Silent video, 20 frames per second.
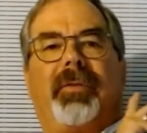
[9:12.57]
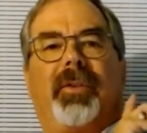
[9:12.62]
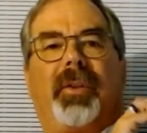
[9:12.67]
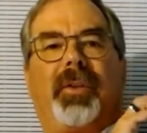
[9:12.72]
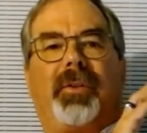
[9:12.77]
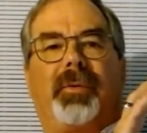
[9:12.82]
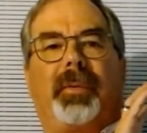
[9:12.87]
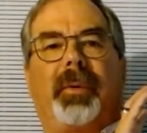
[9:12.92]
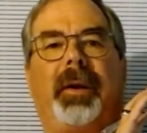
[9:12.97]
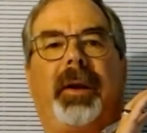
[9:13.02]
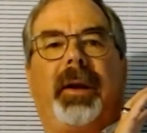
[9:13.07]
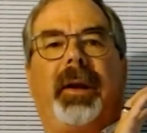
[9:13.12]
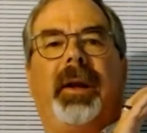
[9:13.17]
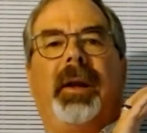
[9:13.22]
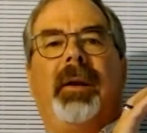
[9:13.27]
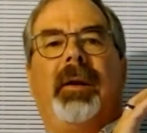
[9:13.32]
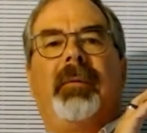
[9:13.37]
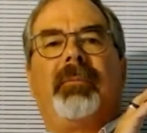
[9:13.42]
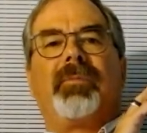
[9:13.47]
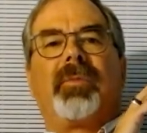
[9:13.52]

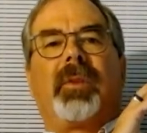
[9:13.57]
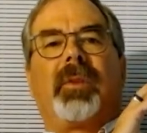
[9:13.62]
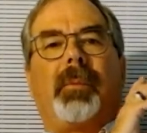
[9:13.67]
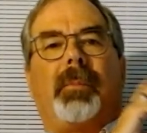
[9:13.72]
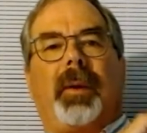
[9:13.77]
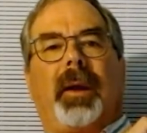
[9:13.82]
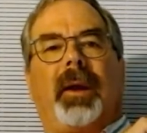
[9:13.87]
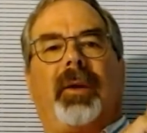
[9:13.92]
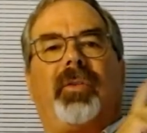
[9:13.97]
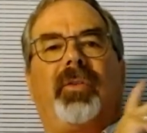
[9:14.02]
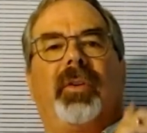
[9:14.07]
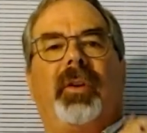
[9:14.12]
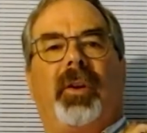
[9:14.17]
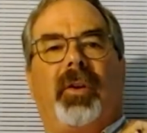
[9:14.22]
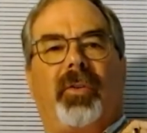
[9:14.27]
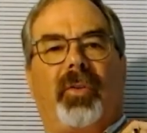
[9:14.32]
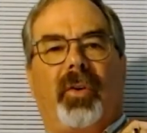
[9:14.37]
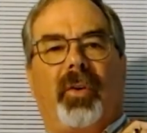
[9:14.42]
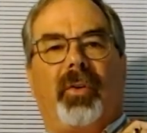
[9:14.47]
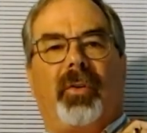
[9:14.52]
the bass and the
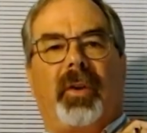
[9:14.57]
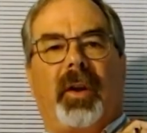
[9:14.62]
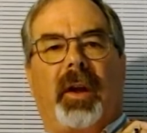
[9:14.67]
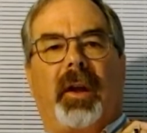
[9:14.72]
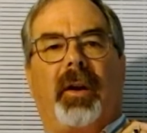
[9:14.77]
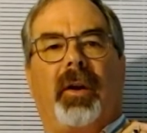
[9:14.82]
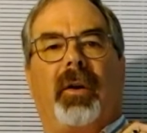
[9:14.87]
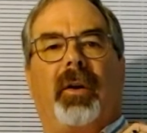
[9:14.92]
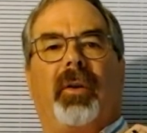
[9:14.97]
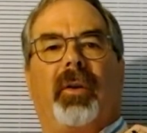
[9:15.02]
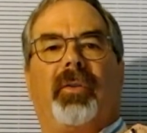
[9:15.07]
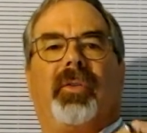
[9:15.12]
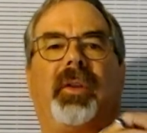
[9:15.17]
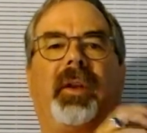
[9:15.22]
two tenors,